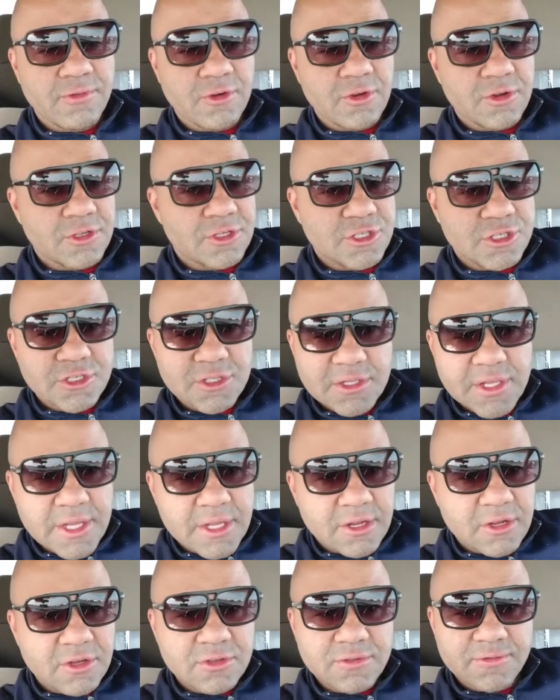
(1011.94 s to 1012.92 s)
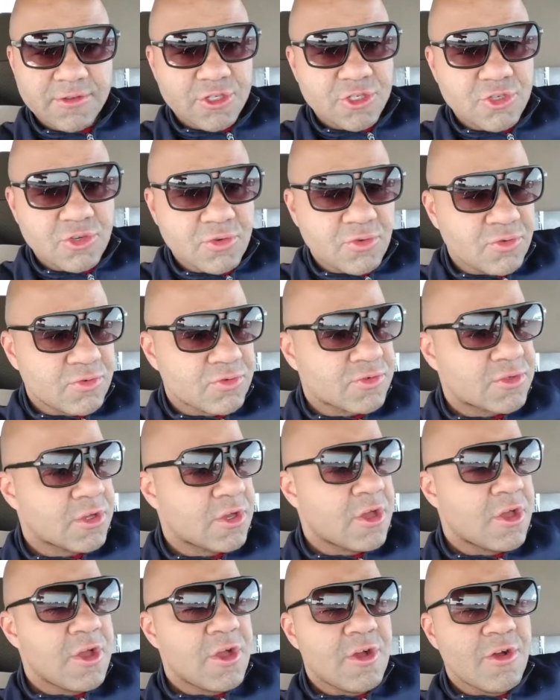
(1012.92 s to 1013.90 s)
sneakers, for shoes,
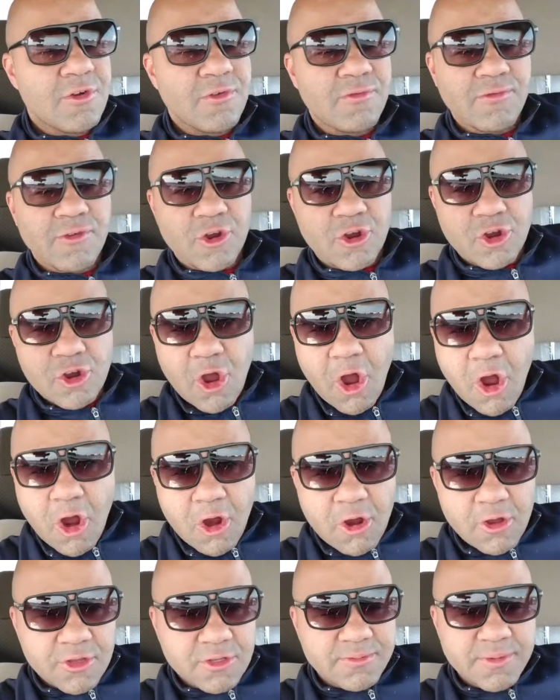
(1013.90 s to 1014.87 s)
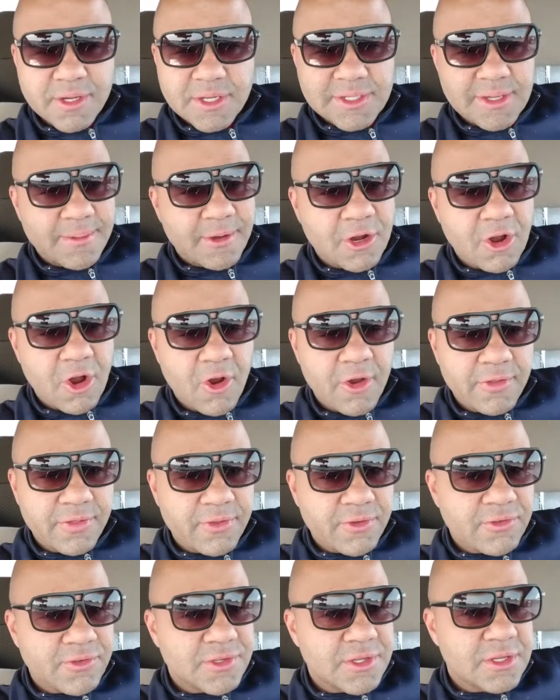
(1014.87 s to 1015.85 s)
for cars, because I'm a car
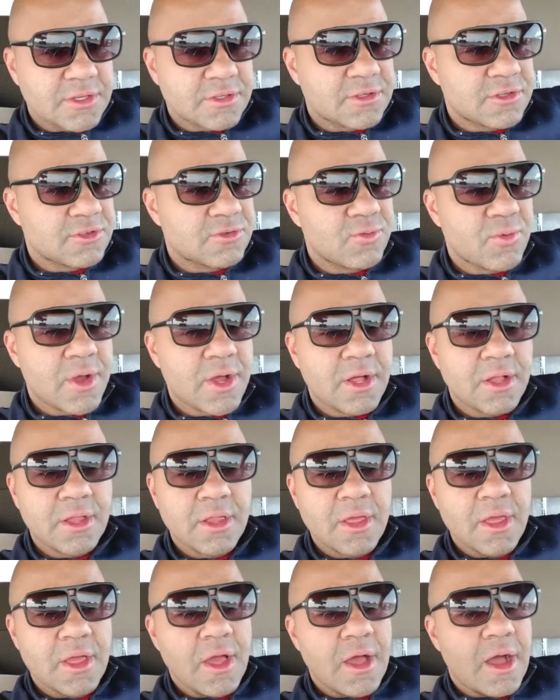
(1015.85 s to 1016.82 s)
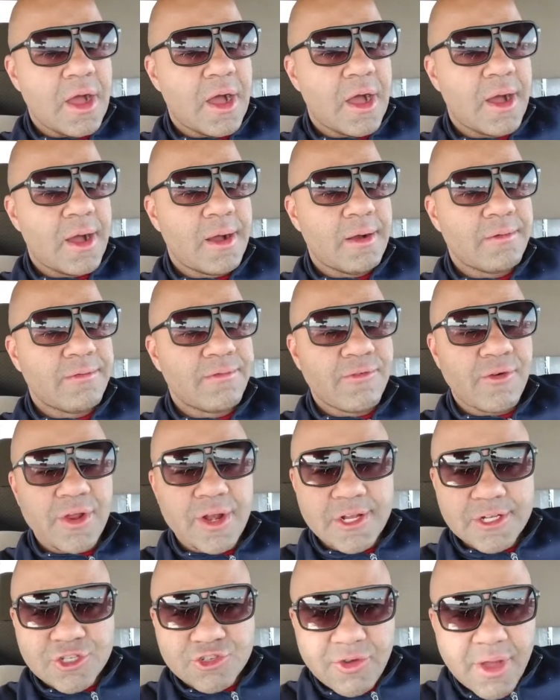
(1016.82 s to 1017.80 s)
enthusiast as well. For
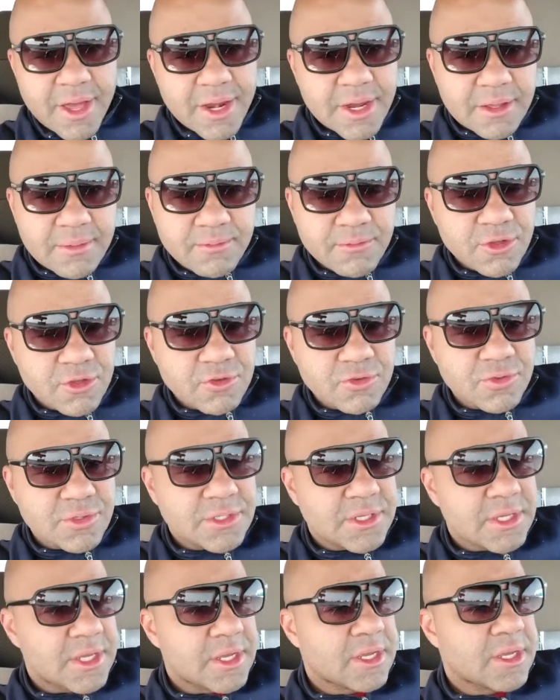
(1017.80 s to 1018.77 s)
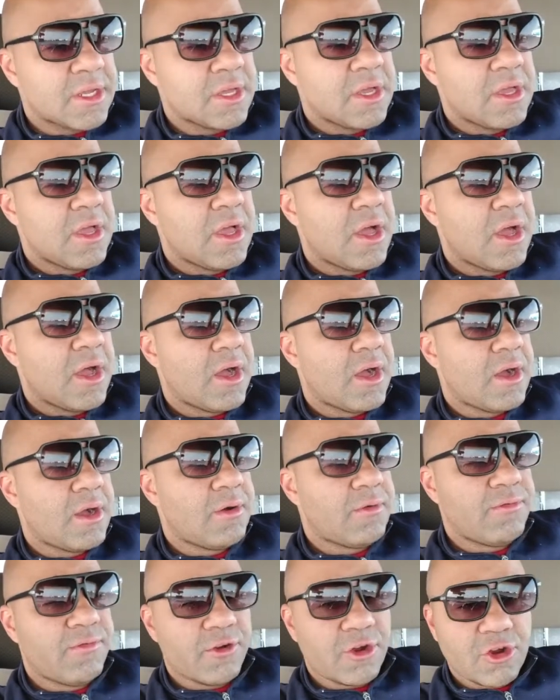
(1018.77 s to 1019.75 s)
electronic music,
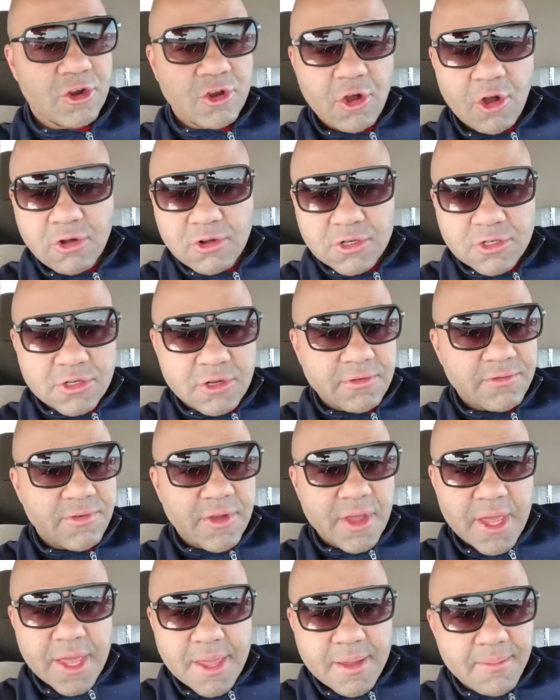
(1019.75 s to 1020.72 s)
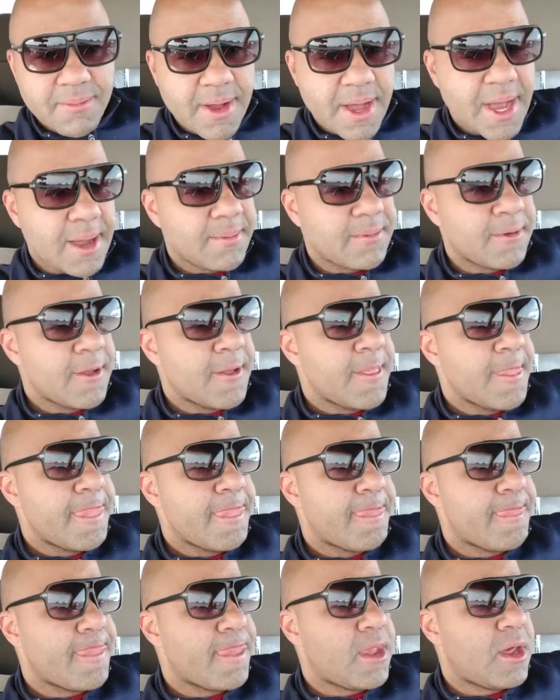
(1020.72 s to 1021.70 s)
for culture, for hip hop,
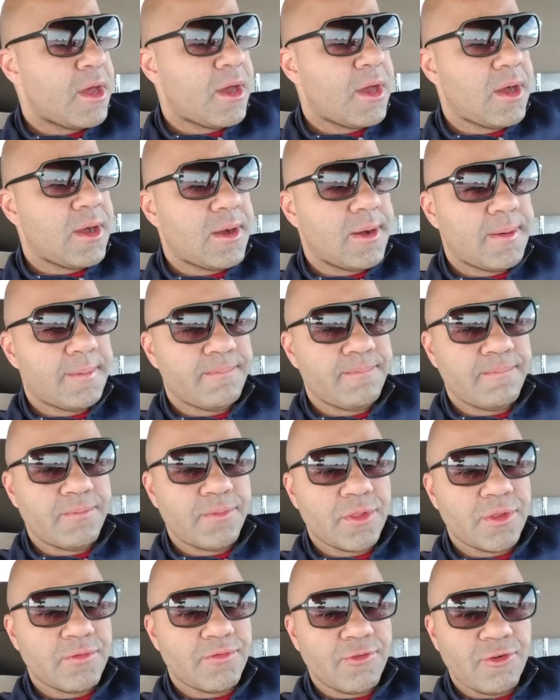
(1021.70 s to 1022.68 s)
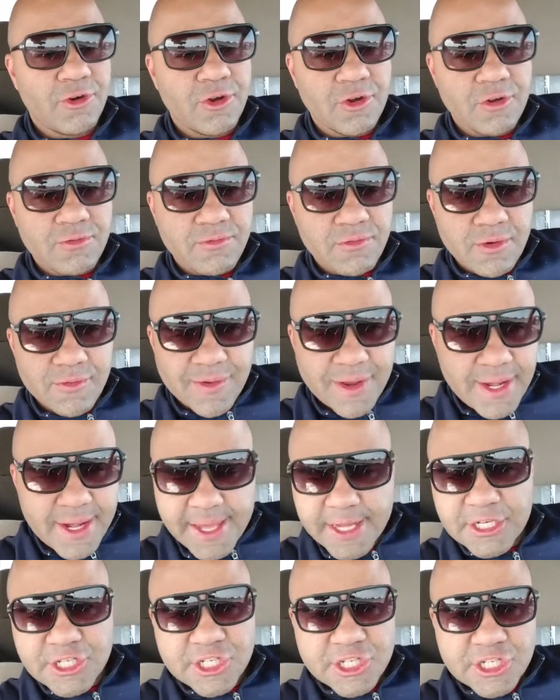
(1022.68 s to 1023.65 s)
for
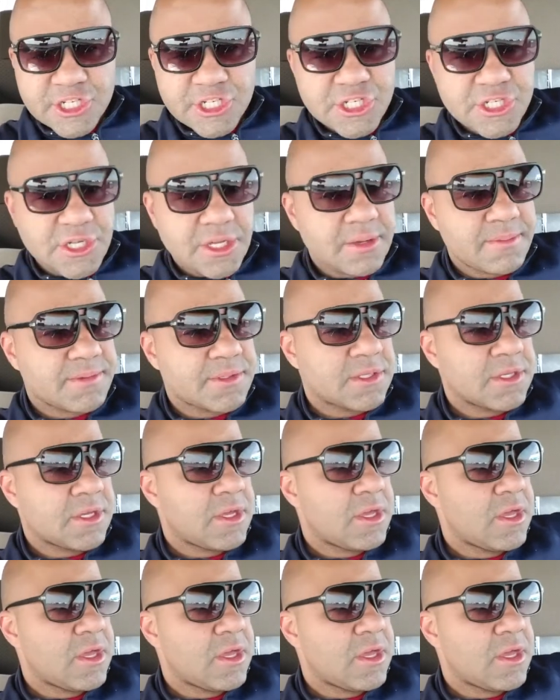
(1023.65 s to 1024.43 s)
relationships,